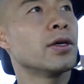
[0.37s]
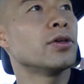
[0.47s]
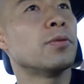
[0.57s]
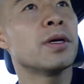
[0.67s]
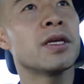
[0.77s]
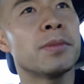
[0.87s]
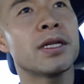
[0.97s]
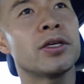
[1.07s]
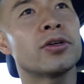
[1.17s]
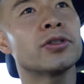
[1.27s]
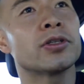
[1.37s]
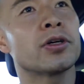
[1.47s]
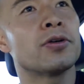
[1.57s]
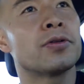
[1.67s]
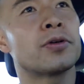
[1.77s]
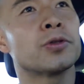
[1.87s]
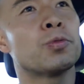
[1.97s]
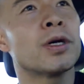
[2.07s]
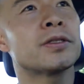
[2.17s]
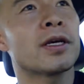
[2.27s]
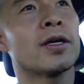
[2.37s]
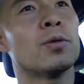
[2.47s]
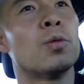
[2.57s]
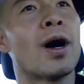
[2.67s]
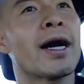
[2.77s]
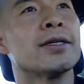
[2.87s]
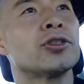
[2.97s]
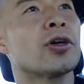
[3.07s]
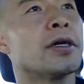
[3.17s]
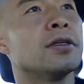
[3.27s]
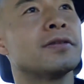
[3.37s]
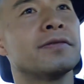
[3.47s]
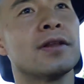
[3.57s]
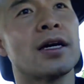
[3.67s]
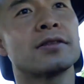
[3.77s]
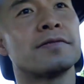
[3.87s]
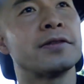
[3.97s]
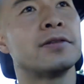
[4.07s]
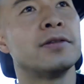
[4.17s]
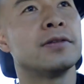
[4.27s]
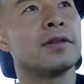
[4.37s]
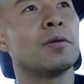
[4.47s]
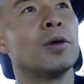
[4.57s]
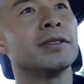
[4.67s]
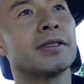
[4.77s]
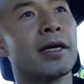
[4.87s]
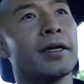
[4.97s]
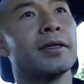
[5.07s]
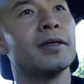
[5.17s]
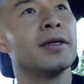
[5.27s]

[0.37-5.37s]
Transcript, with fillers: You know, many, many years ago, there was once a wise Chinese philosopher that once said,